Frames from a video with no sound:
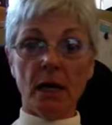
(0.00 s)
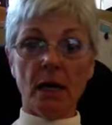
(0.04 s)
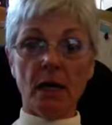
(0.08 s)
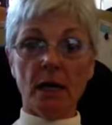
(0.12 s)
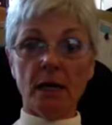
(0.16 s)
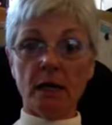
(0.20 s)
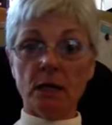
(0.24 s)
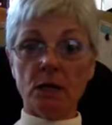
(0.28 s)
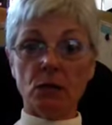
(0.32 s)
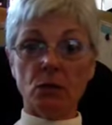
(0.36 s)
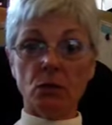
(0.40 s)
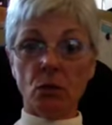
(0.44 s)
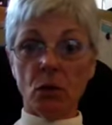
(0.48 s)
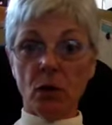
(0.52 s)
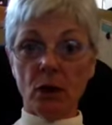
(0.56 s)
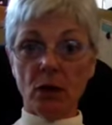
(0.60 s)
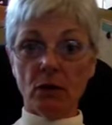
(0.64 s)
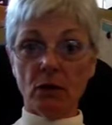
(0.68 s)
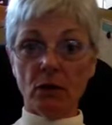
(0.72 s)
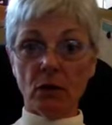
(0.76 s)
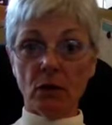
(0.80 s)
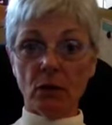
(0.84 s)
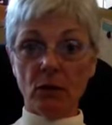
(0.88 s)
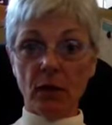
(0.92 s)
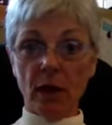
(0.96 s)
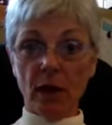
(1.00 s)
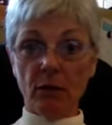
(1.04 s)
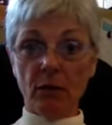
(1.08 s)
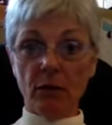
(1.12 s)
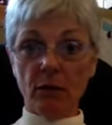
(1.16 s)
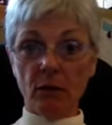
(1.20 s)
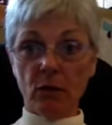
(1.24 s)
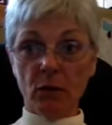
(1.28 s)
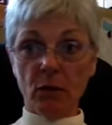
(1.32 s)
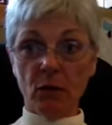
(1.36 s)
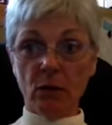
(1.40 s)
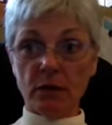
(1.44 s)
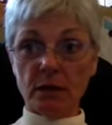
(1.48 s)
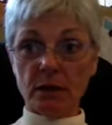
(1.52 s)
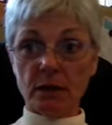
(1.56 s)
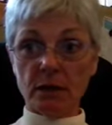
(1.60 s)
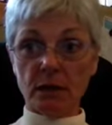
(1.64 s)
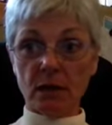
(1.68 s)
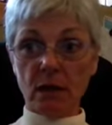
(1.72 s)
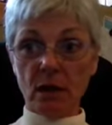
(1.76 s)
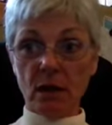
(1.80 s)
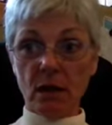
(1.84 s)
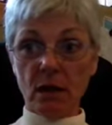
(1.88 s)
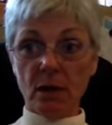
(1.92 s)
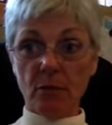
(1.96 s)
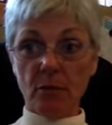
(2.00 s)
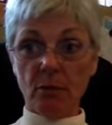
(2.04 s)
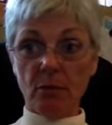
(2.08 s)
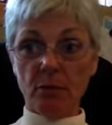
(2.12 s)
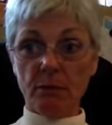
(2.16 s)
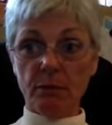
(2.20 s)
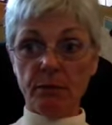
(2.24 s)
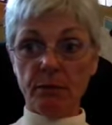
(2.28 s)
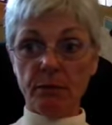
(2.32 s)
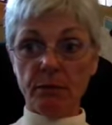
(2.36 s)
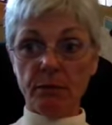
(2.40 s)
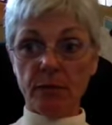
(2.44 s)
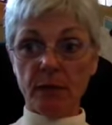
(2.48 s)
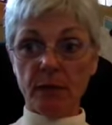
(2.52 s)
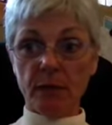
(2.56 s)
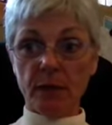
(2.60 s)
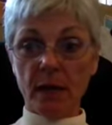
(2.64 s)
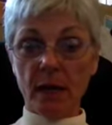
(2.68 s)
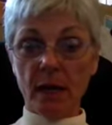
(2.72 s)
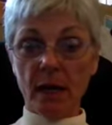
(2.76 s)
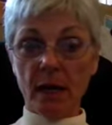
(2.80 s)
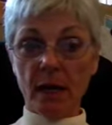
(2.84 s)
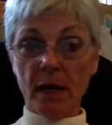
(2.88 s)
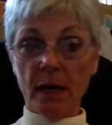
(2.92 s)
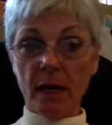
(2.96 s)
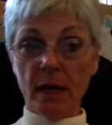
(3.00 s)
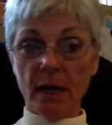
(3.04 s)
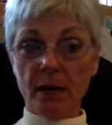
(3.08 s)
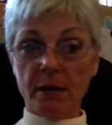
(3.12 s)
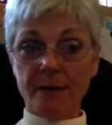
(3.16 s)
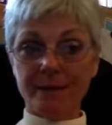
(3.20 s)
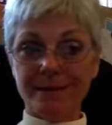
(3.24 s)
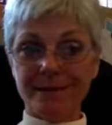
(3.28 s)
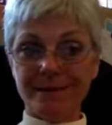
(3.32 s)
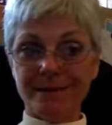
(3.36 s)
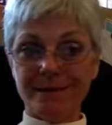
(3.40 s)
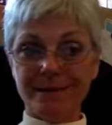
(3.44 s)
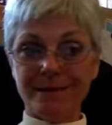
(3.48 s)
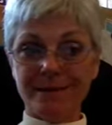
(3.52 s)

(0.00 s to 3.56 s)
is wandering around there all the time and